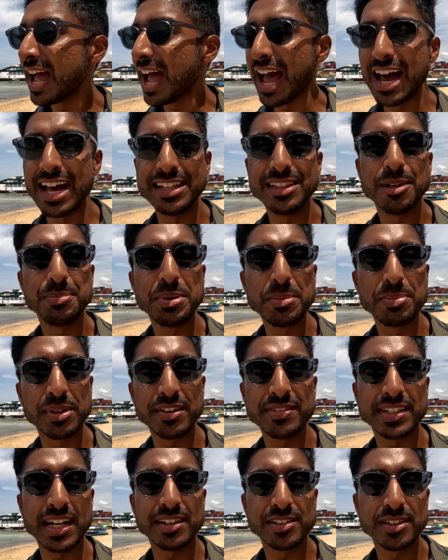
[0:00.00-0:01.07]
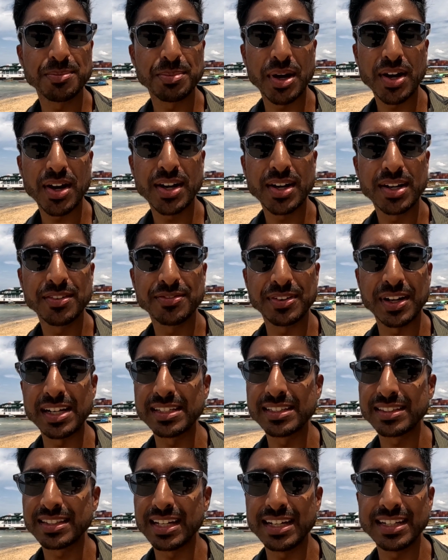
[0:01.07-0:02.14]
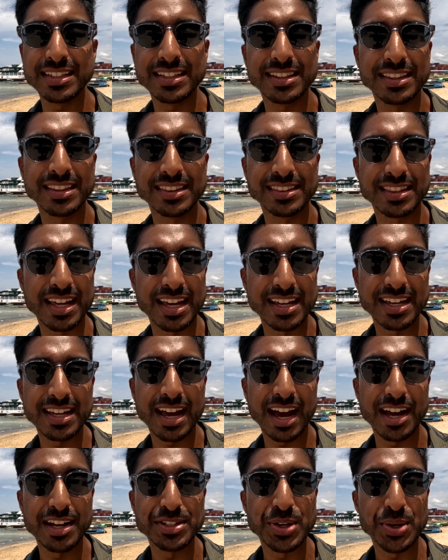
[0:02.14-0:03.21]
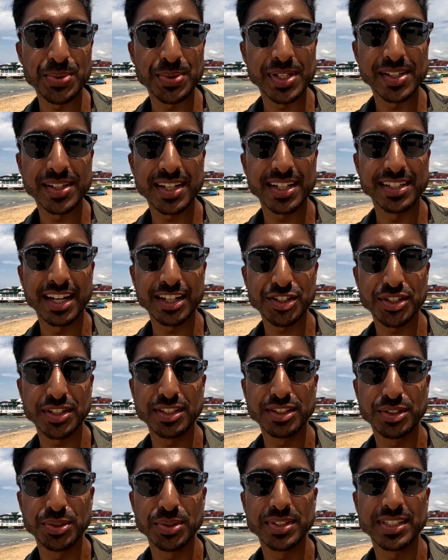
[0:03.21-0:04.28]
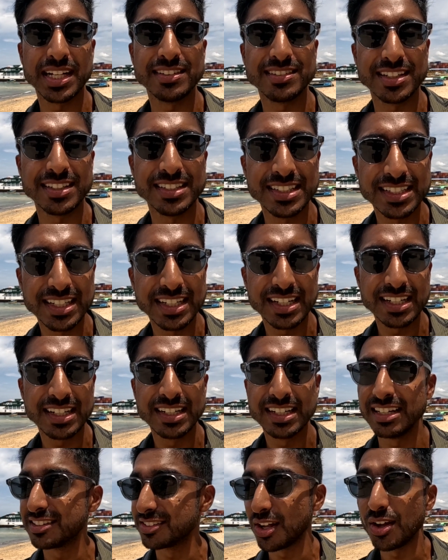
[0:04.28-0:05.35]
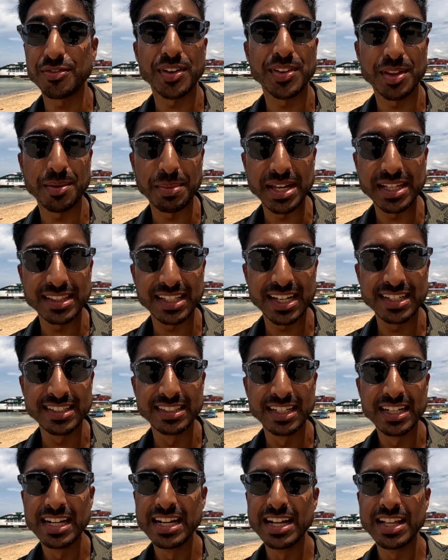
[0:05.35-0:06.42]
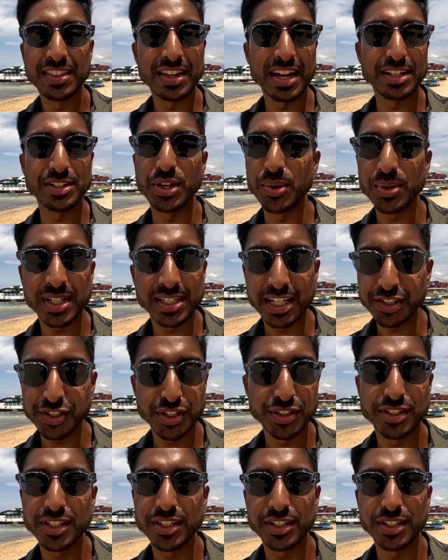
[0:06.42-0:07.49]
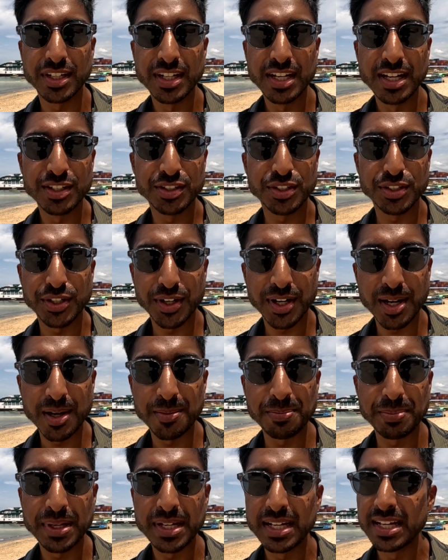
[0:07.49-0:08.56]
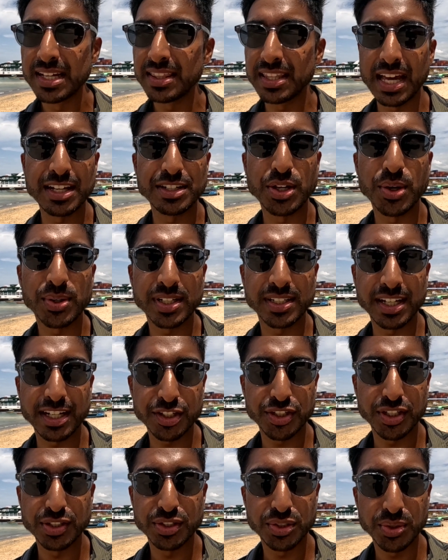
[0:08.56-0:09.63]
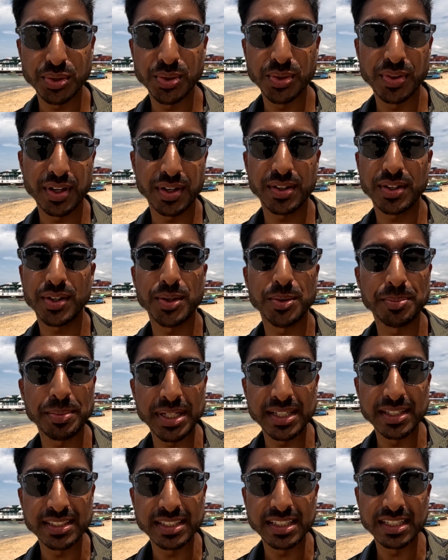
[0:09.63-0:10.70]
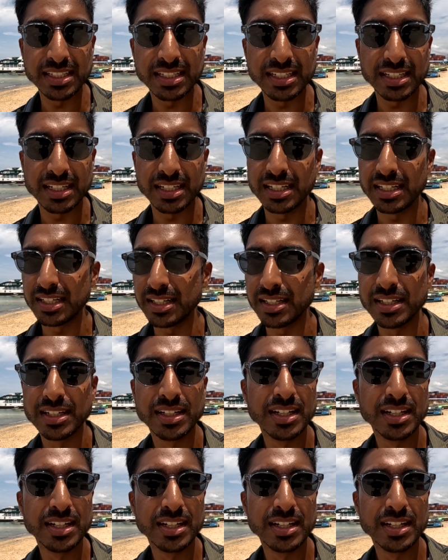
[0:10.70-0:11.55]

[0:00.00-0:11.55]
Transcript: And the people of Zanzibar felt that they had no real connection to Tanzania itself on the mainland. They had no connection to Europe. They had no connection to their Omani